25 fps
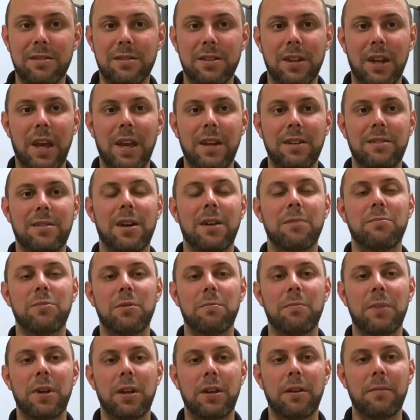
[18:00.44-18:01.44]
less than 8
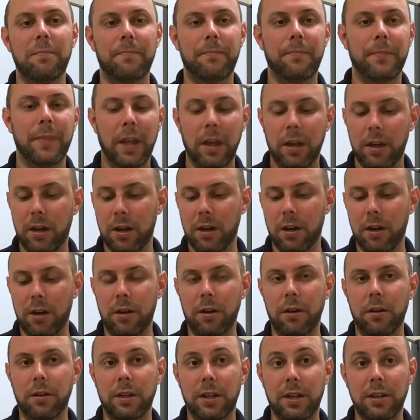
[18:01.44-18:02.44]
times a minute,
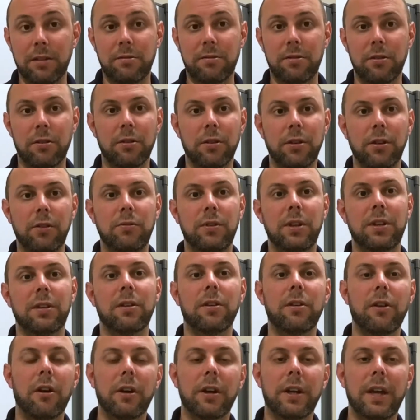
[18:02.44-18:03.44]
consider using
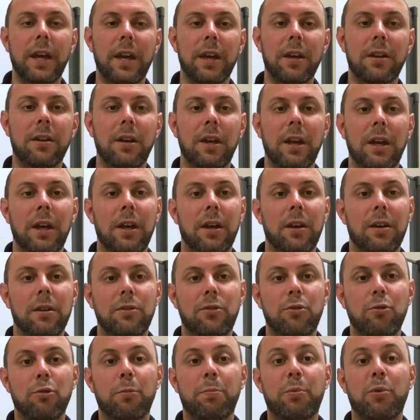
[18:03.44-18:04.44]
the Narcan
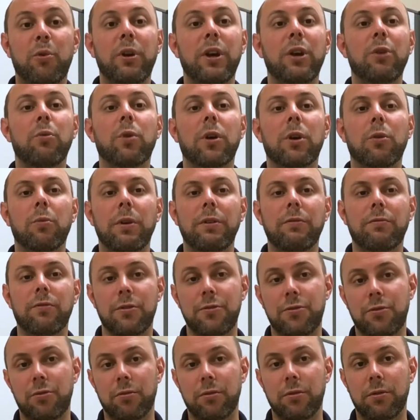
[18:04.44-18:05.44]
to a point where we've
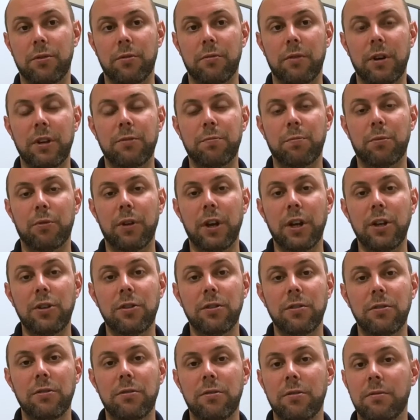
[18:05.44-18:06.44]
restored their
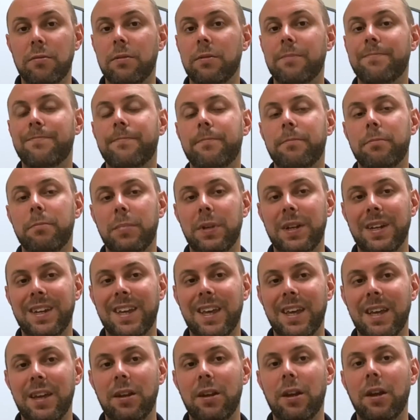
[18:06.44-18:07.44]
respirations. But
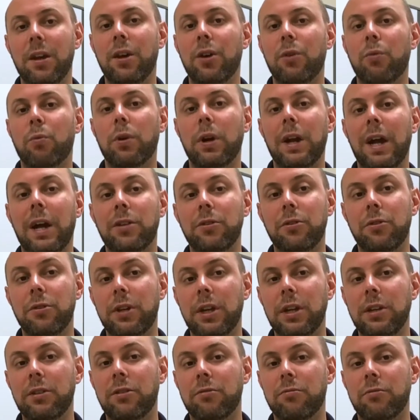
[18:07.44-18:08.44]
again, we're not
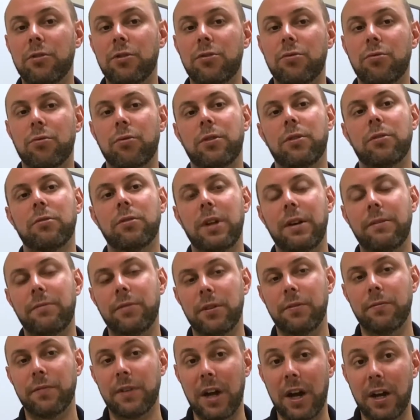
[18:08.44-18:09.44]
looking to restore their
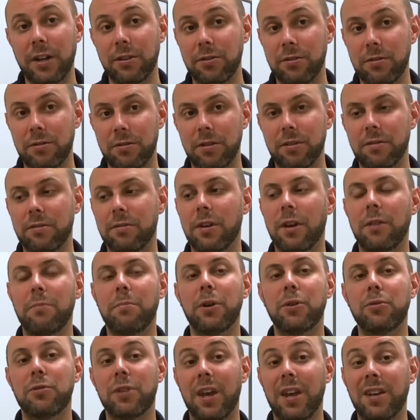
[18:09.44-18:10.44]
level of consciousness. In
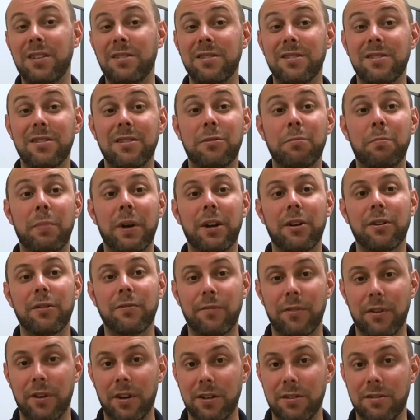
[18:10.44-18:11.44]
most cases, it's better
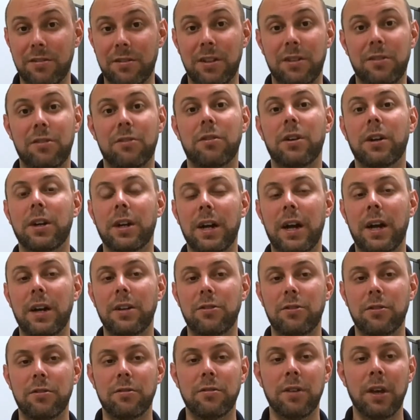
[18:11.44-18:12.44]
for us that they're
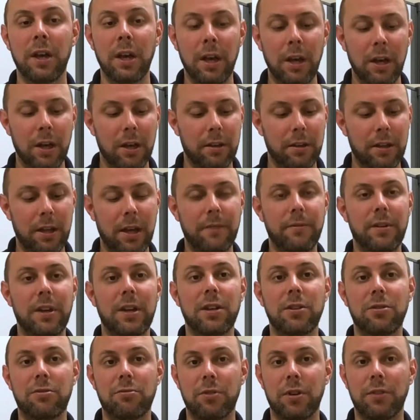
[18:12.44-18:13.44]
unconscious. They have a
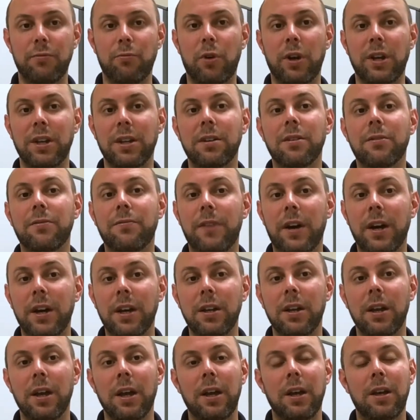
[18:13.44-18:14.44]
history of wanting to
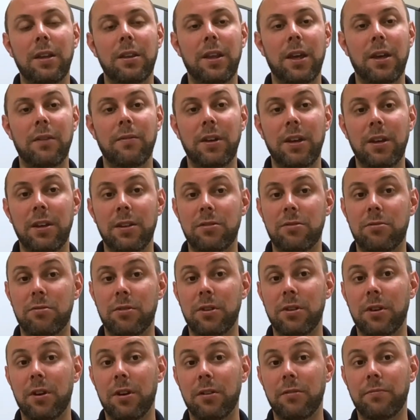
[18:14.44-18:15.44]
fight. They have a
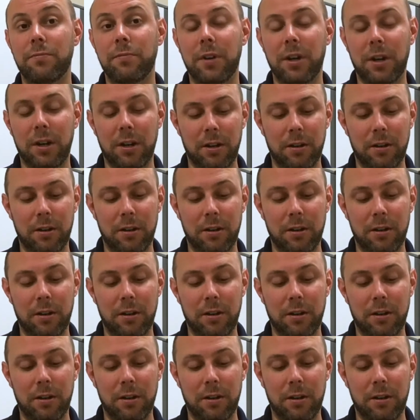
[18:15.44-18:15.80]
history of